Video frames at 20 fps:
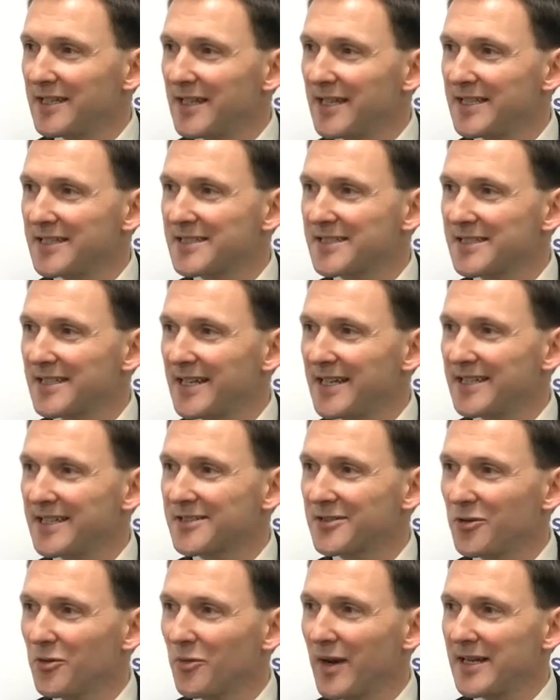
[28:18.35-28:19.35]
It's,
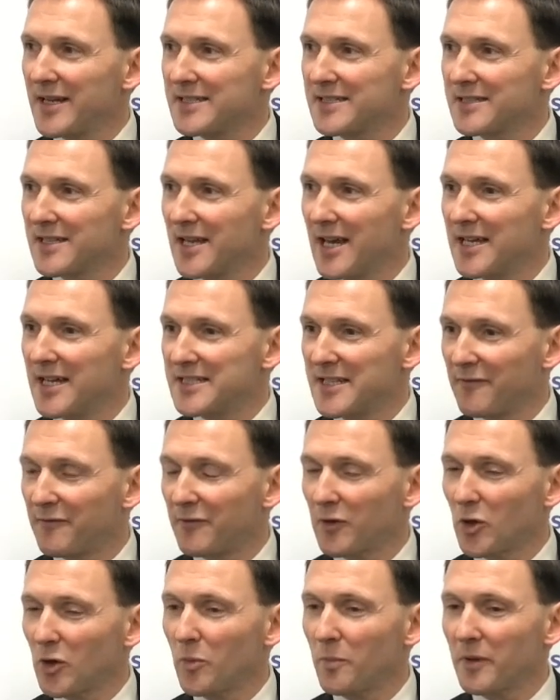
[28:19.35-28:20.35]
it's always uh,
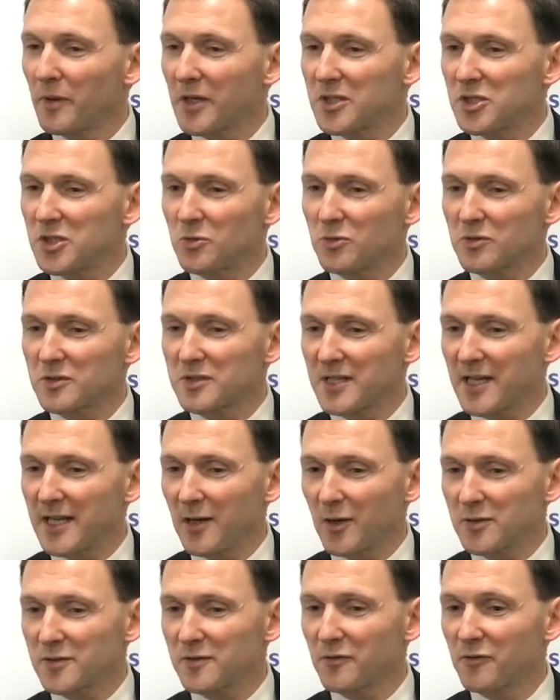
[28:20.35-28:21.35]
difficult because you will see a
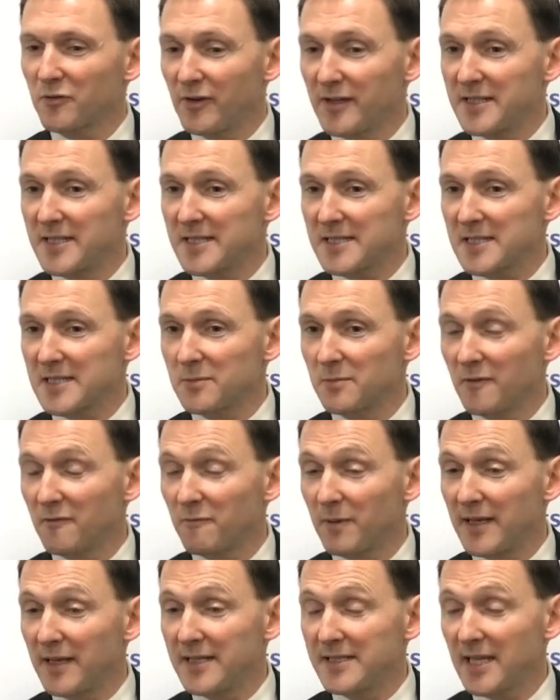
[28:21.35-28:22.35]
lot of criticism of
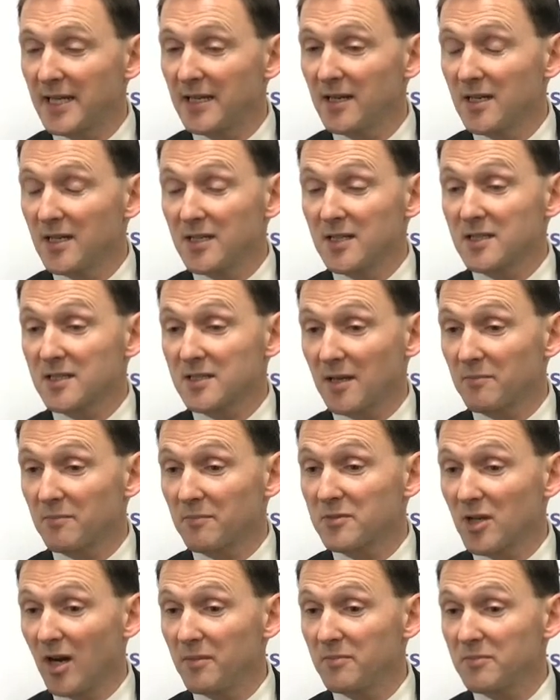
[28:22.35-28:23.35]
policing,
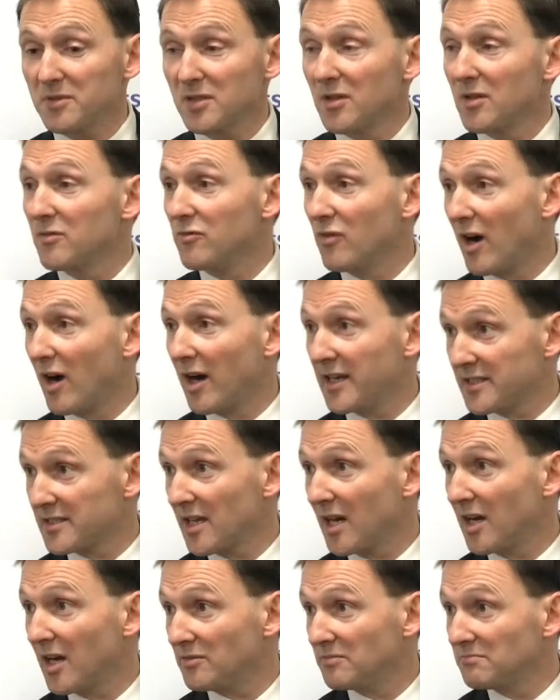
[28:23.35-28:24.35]
sometimes rightly
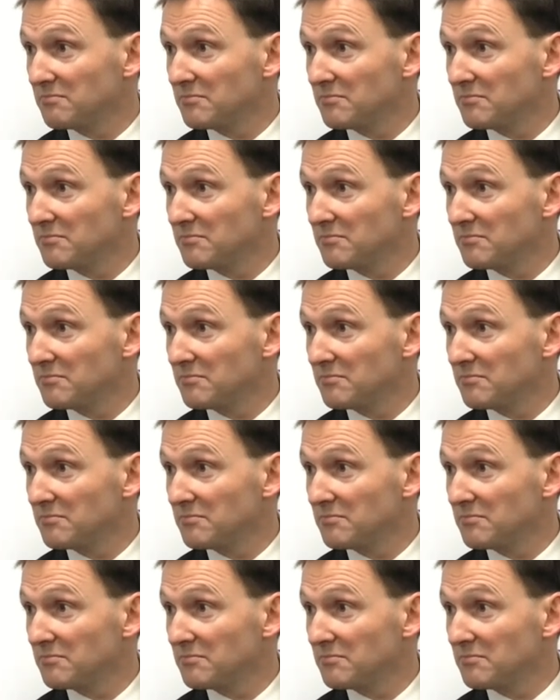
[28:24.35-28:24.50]
so.